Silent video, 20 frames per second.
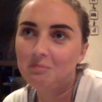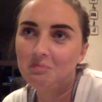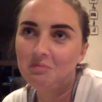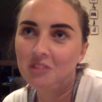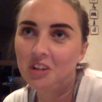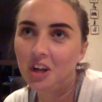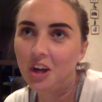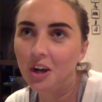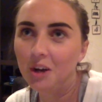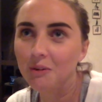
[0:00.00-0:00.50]

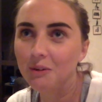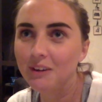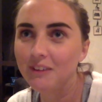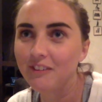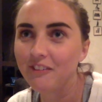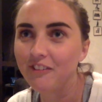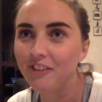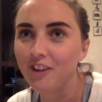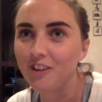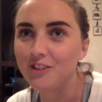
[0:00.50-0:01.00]
You know,
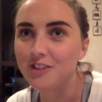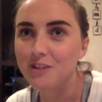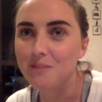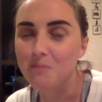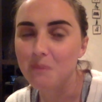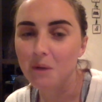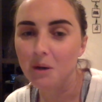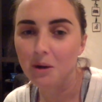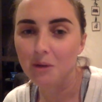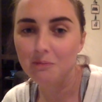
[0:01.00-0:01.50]
whatever floats your
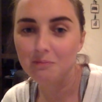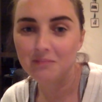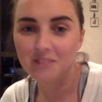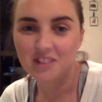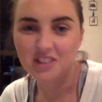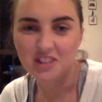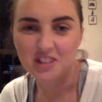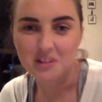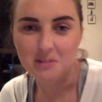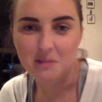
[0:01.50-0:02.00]
boat. It's
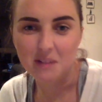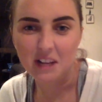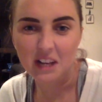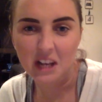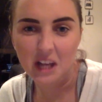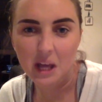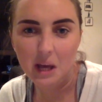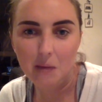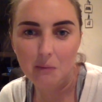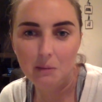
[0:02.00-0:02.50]
just a bit of
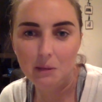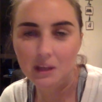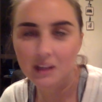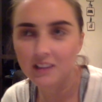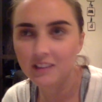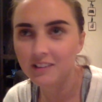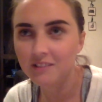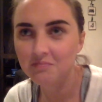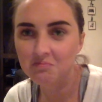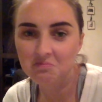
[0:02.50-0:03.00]
nip,
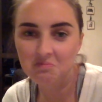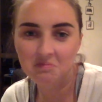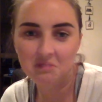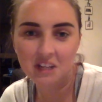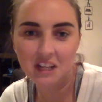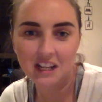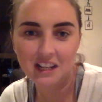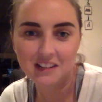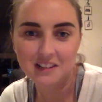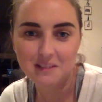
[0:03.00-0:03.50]

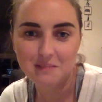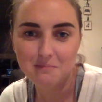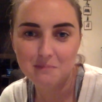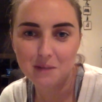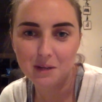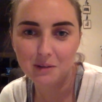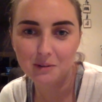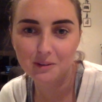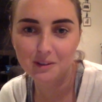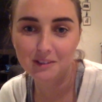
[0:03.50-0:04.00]
getting some
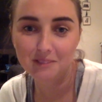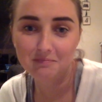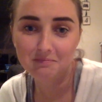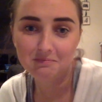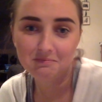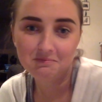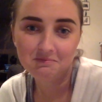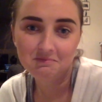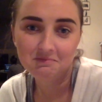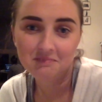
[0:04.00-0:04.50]
milk.
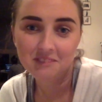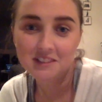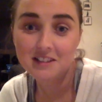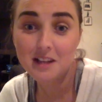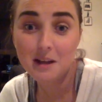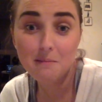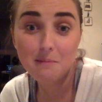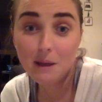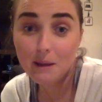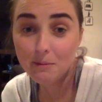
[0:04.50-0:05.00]

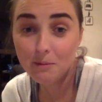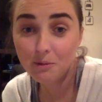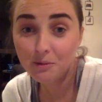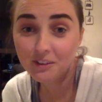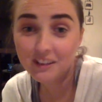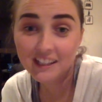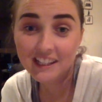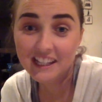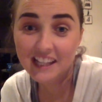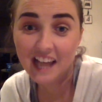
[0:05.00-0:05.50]
Some people
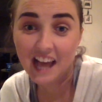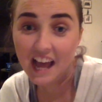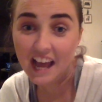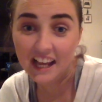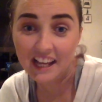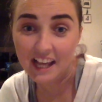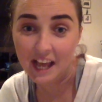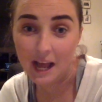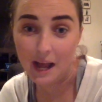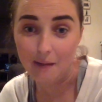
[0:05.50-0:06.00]
really
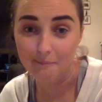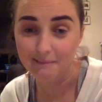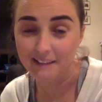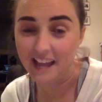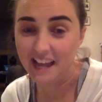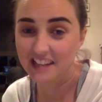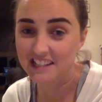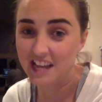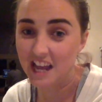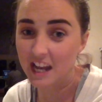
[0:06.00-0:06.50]
like
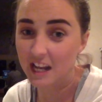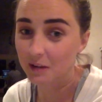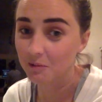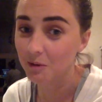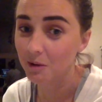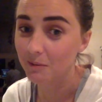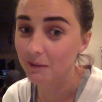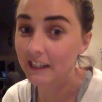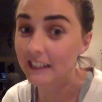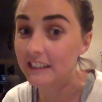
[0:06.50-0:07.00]
lactating
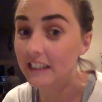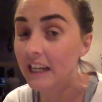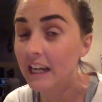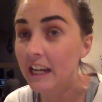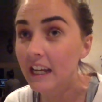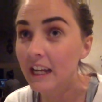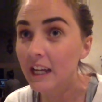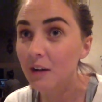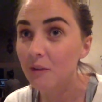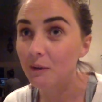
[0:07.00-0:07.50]
women.
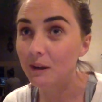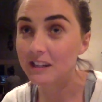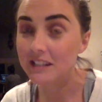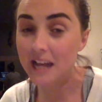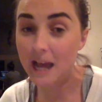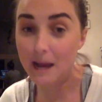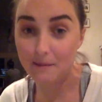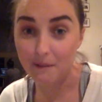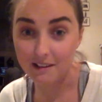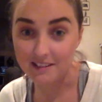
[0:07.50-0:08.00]
One
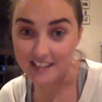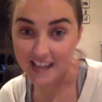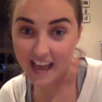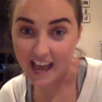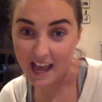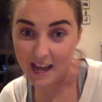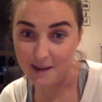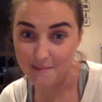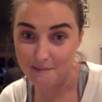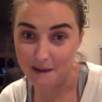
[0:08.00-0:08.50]
time I was
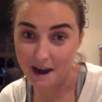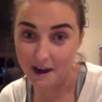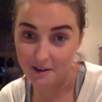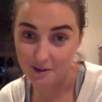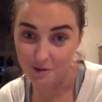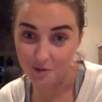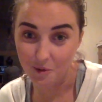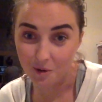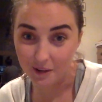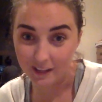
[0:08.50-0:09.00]
out in a bar
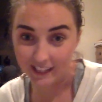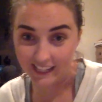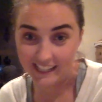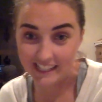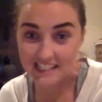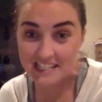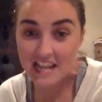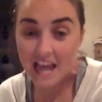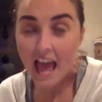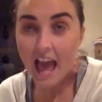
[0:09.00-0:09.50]
in
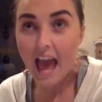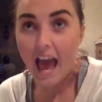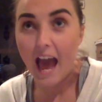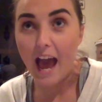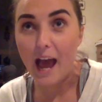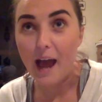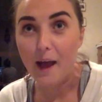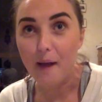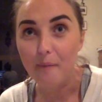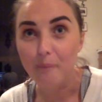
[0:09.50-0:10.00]
Auckland,
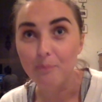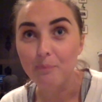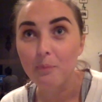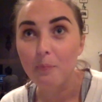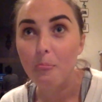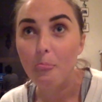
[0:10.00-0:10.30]
and